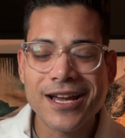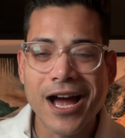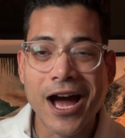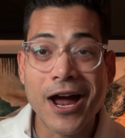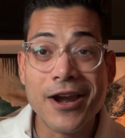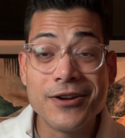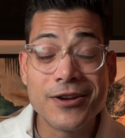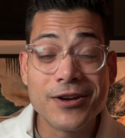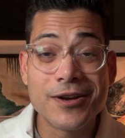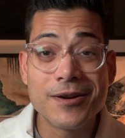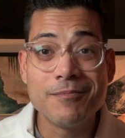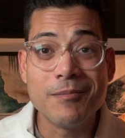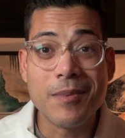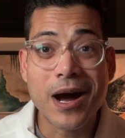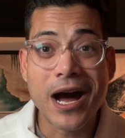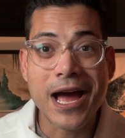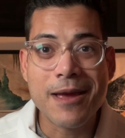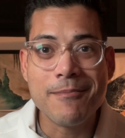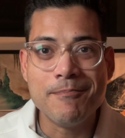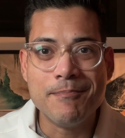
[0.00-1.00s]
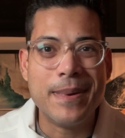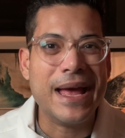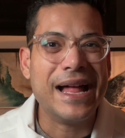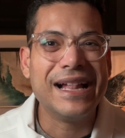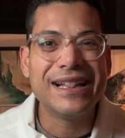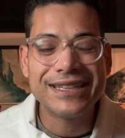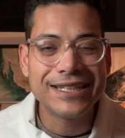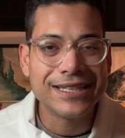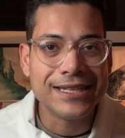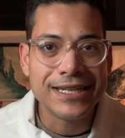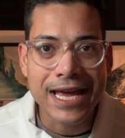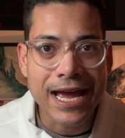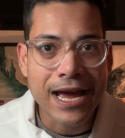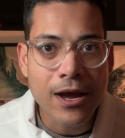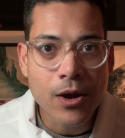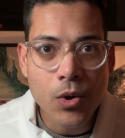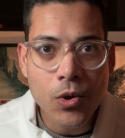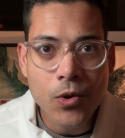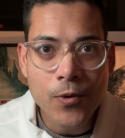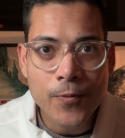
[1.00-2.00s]
under my belt
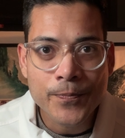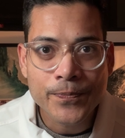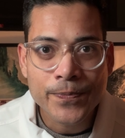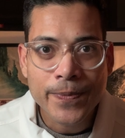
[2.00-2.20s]
now,